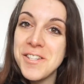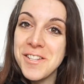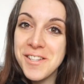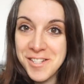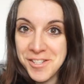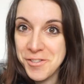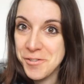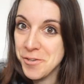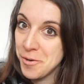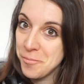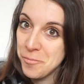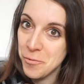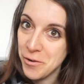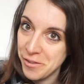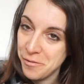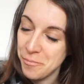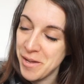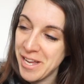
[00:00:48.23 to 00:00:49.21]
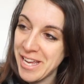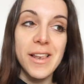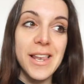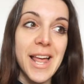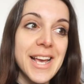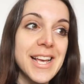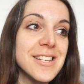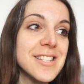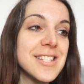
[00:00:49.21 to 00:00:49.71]
to this trip with me.
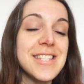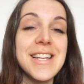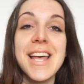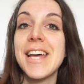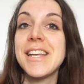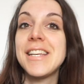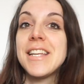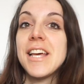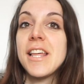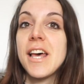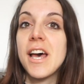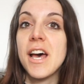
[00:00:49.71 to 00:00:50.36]
Like I said,